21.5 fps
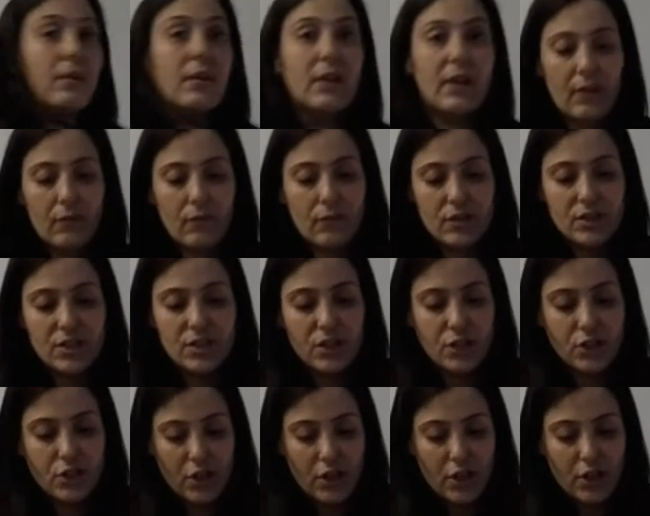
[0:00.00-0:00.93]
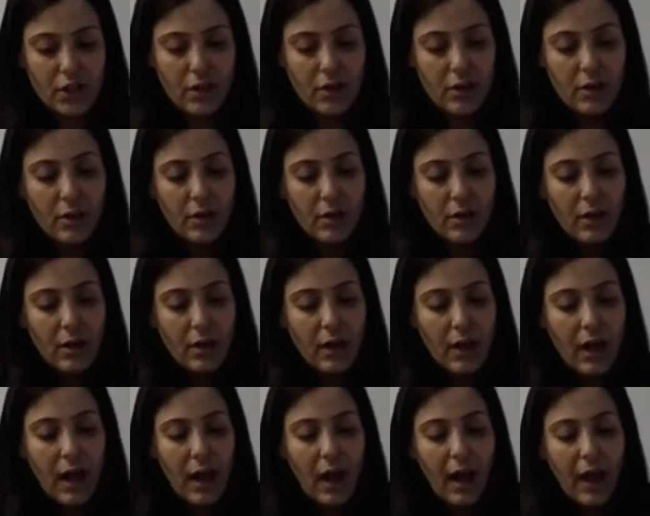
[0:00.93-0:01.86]
Give it a stir.
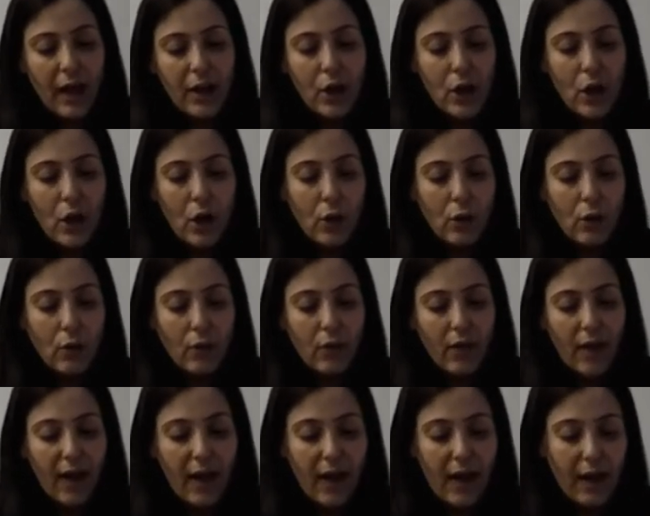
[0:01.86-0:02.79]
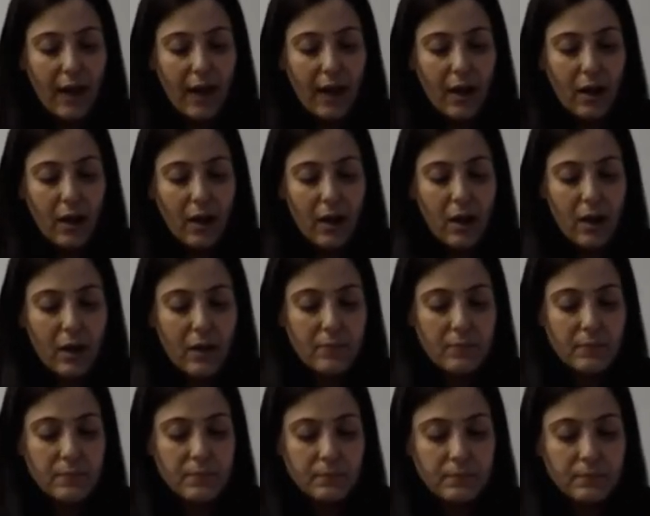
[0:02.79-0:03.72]
I know that
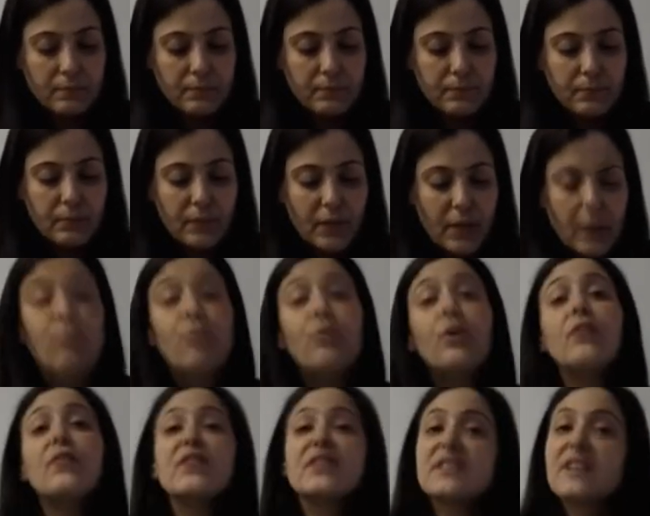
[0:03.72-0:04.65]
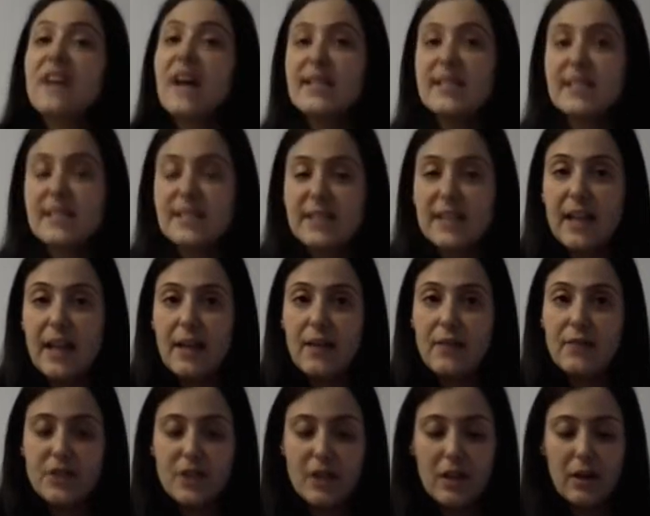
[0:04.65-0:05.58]
um, in previous classes that I
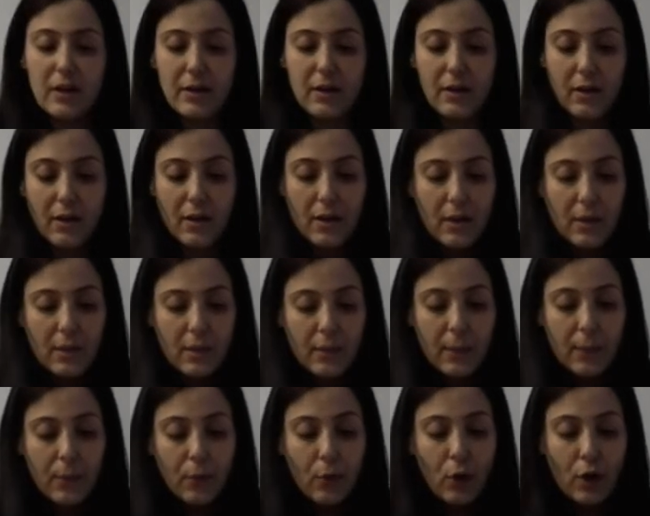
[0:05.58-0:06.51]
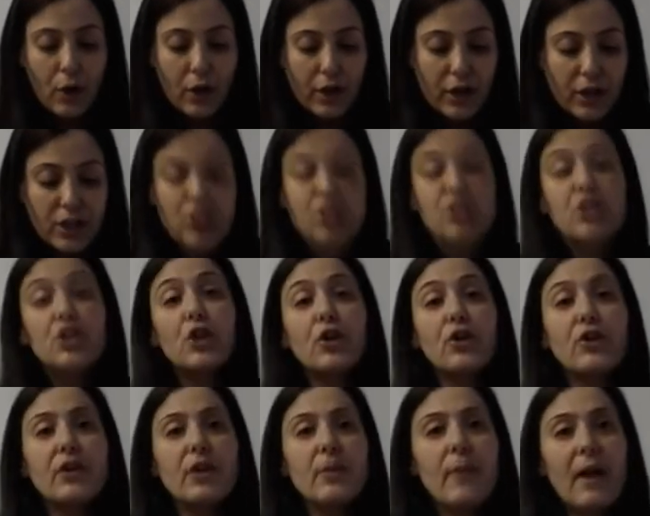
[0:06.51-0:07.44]
have done, people are
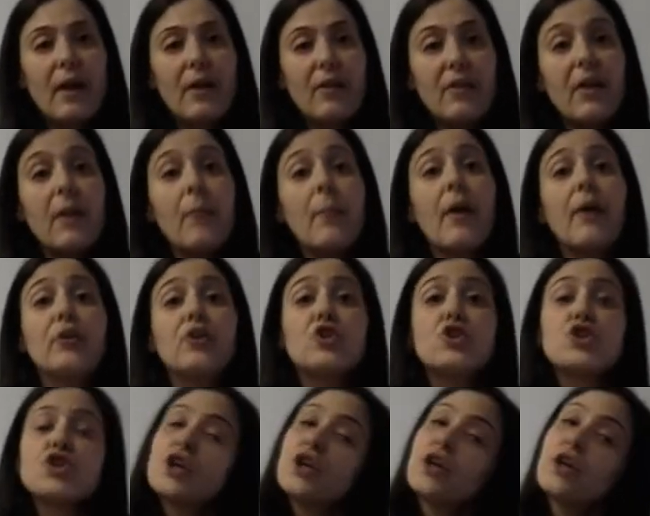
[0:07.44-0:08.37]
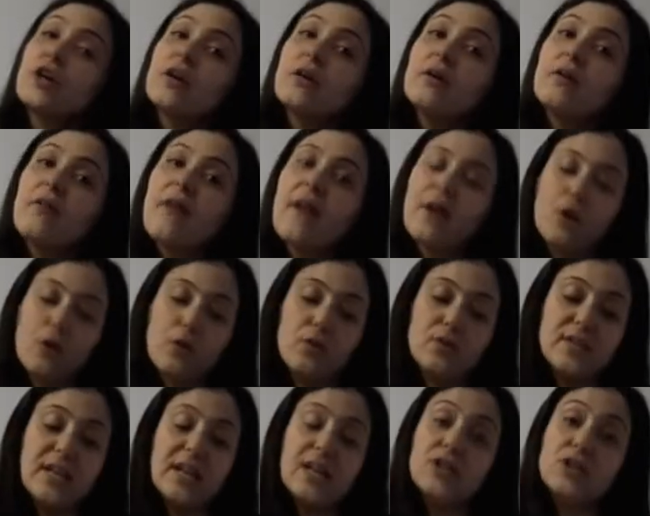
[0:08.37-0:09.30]
concerned about the amount of sugar that
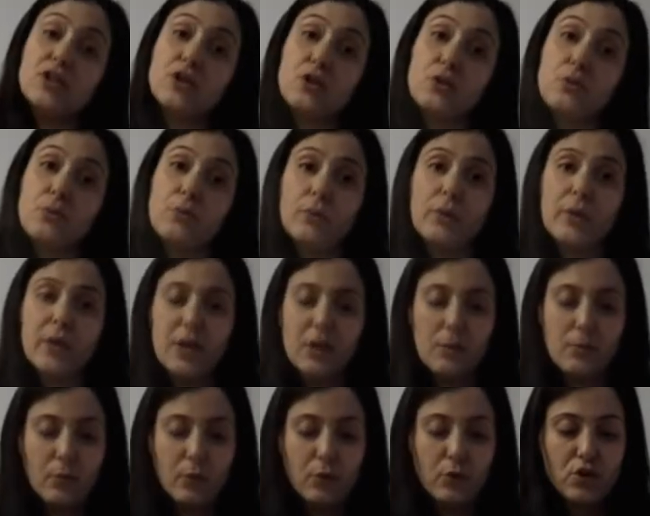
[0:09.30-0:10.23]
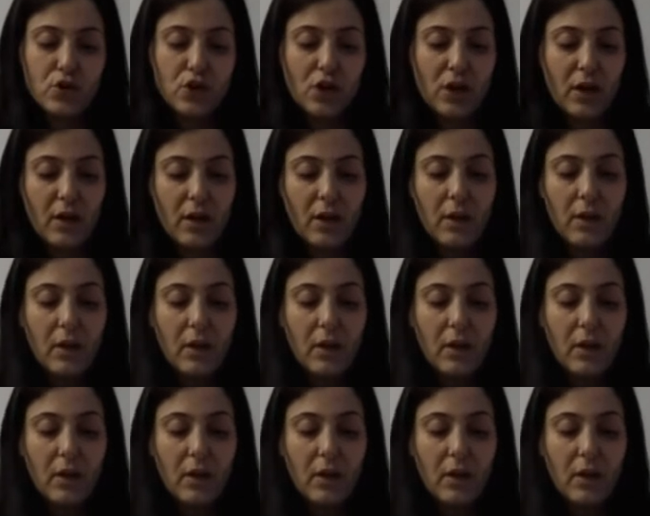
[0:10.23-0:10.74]
goes into brewing kombucha.